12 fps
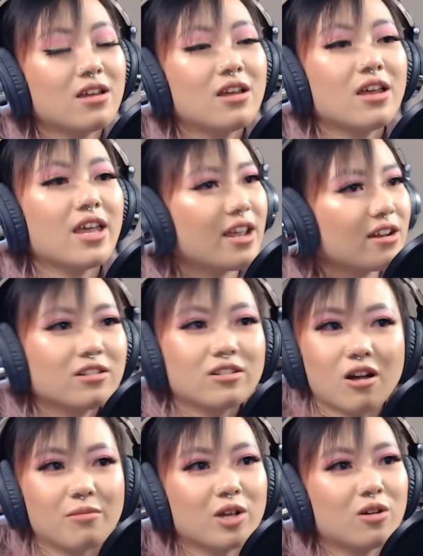
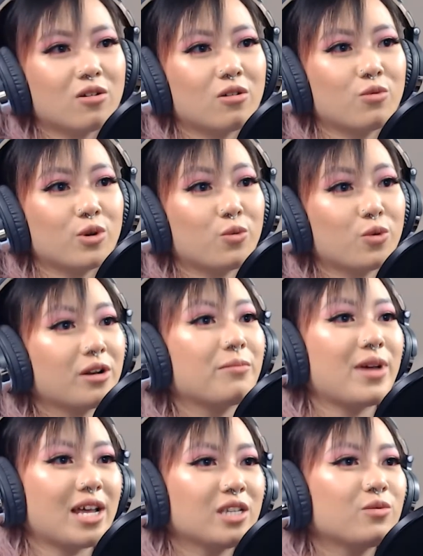anatomical would work
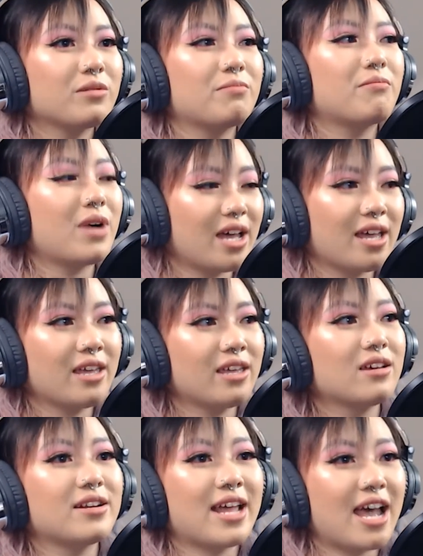best with my
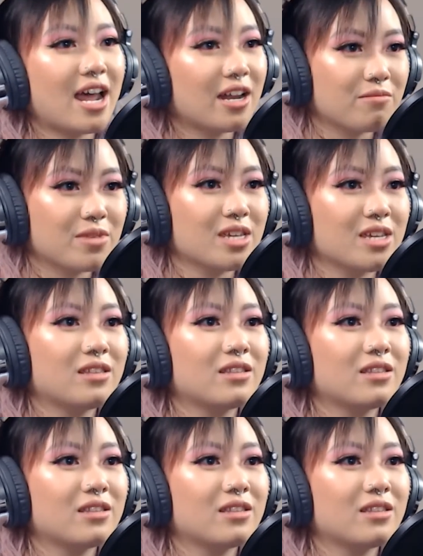anatomy,